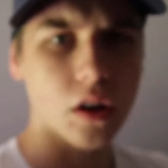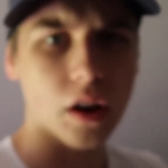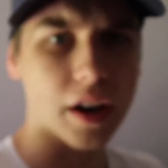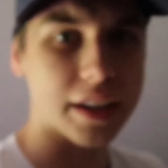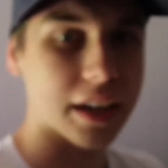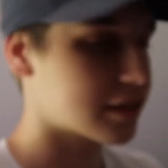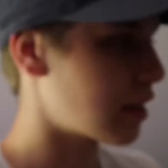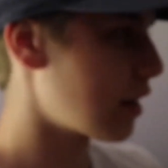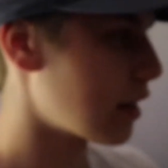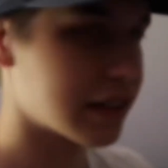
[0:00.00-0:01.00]
All right, guys,
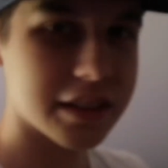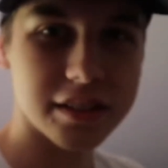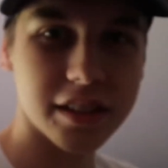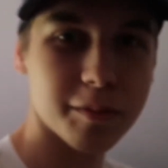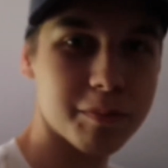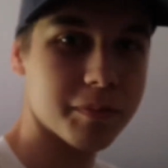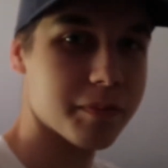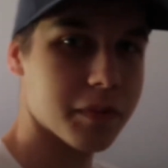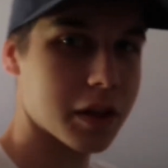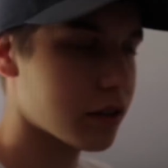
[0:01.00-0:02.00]
I think that's him.
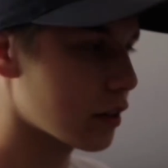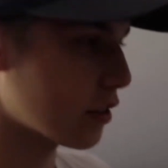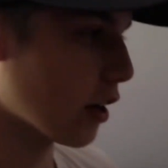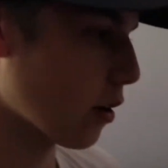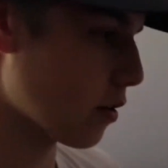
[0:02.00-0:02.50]
Let's go.